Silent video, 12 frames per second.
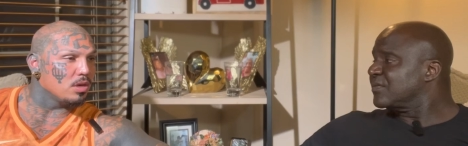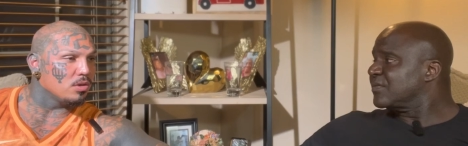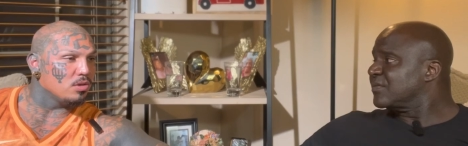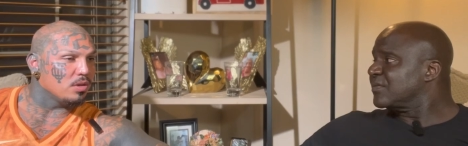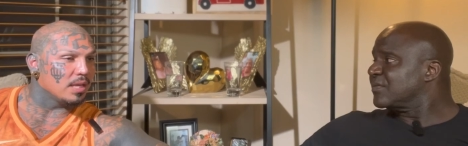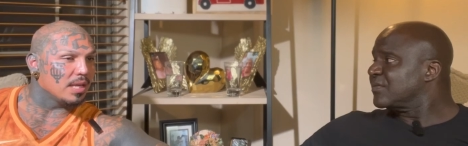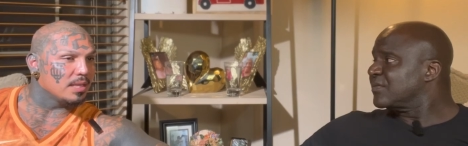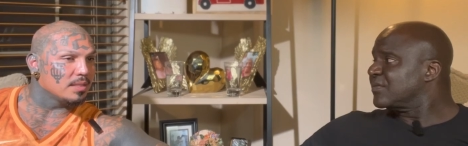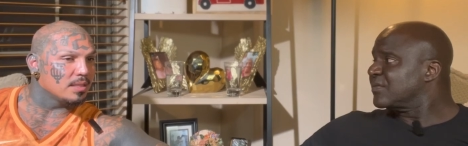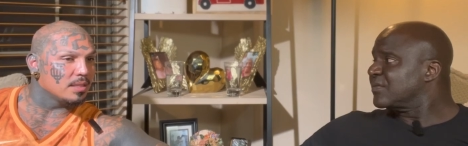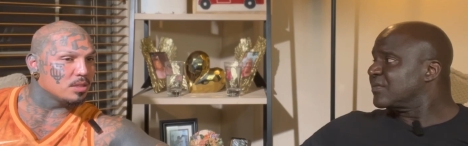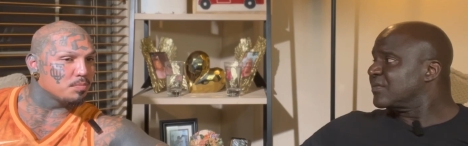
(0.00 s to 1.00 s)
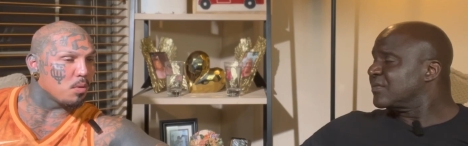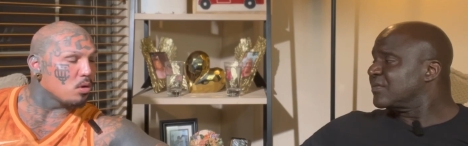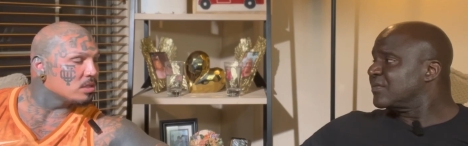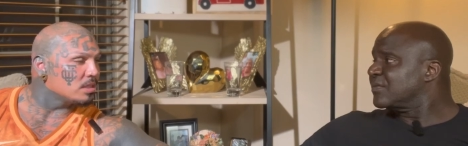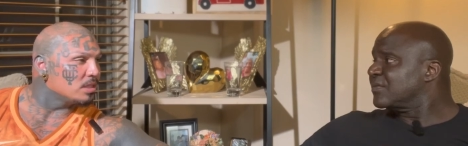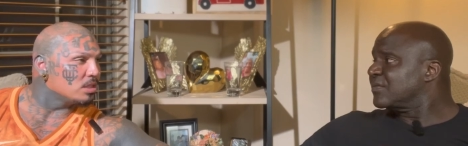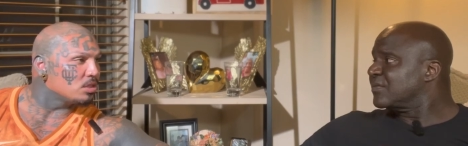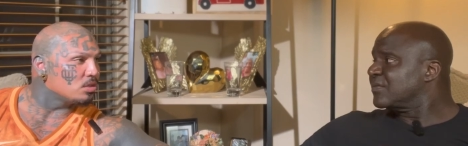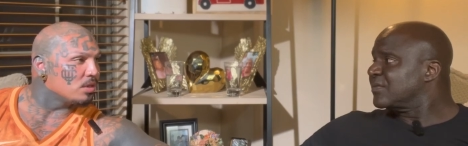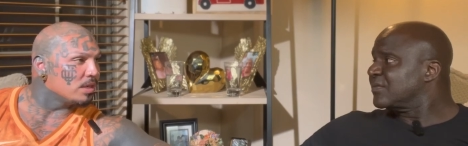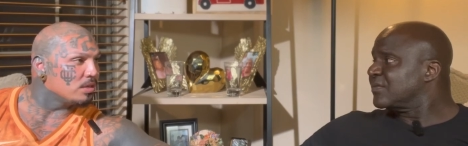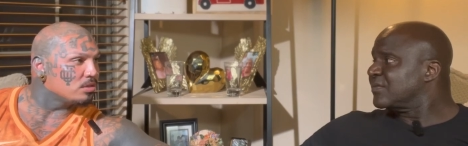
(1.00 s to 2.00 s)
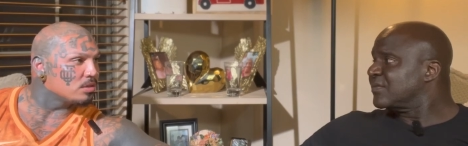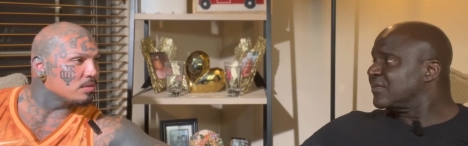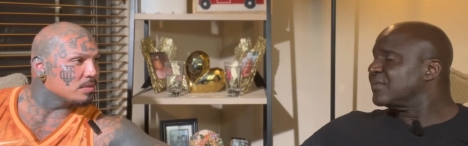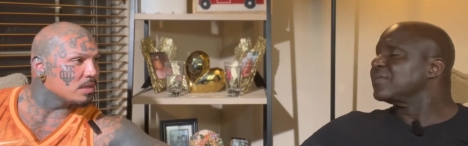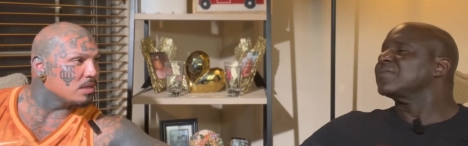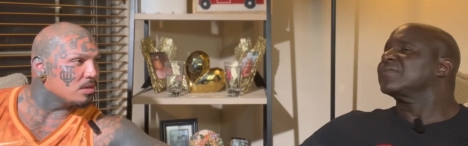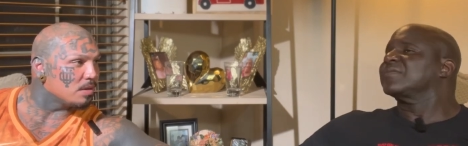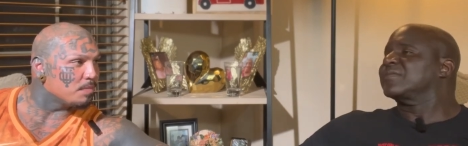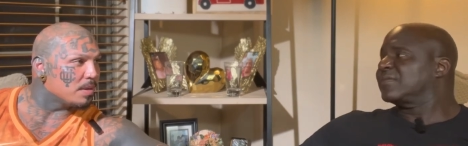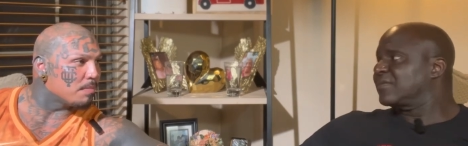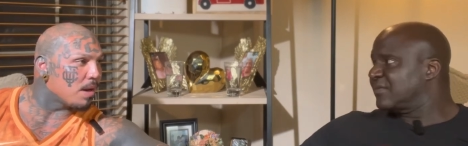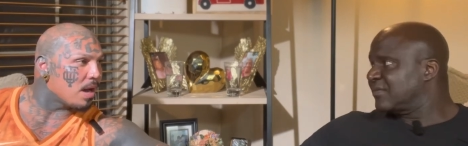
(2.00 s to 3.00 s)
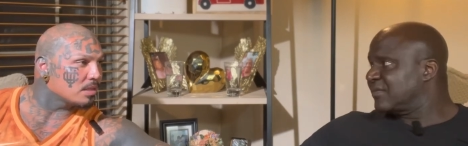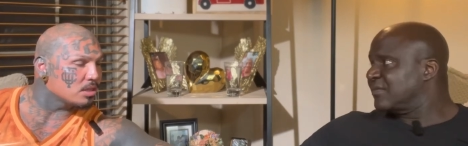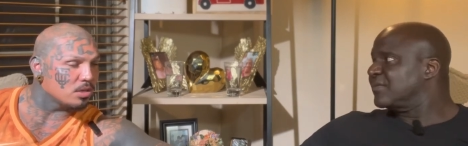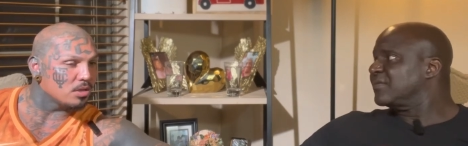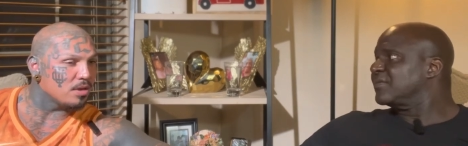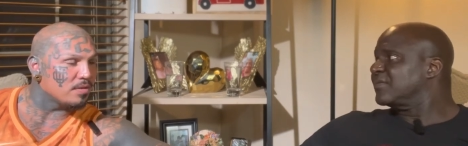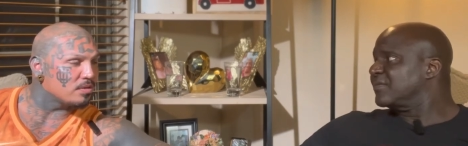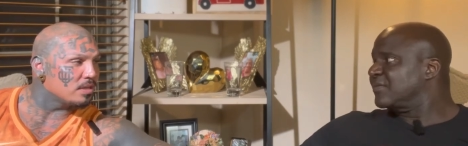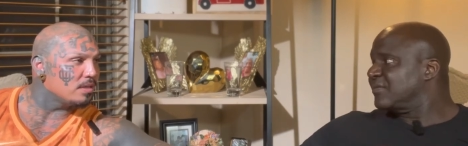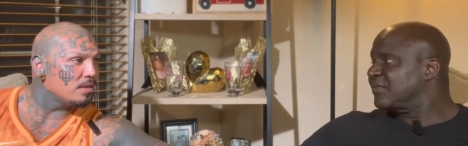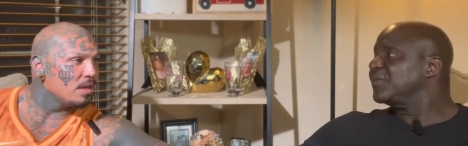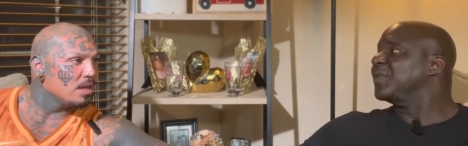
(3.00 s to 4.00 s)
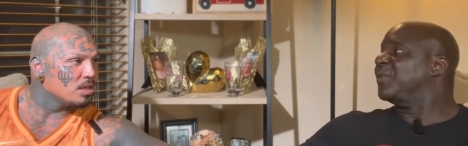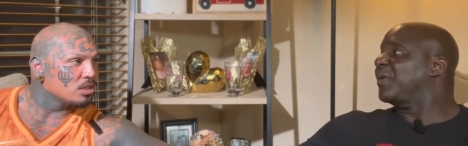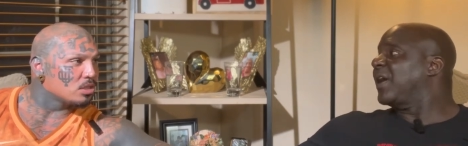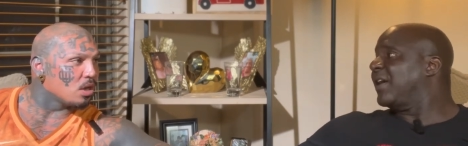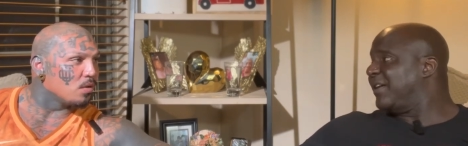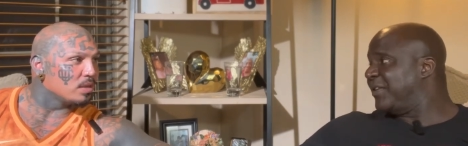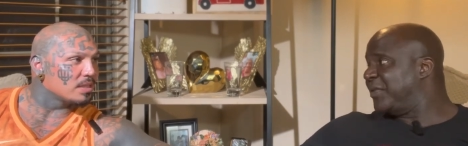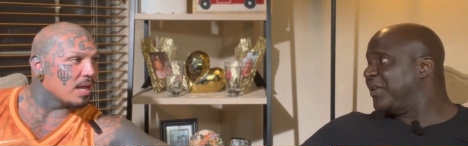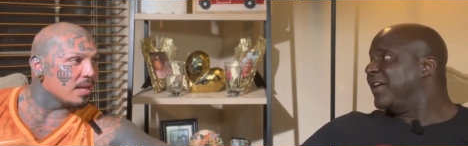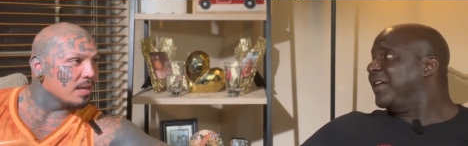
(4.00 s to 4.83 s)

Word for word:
Speaker 1: you could get into the sports industry. You see what I'm saying? You could be a boxer, UFC. Right. So it's like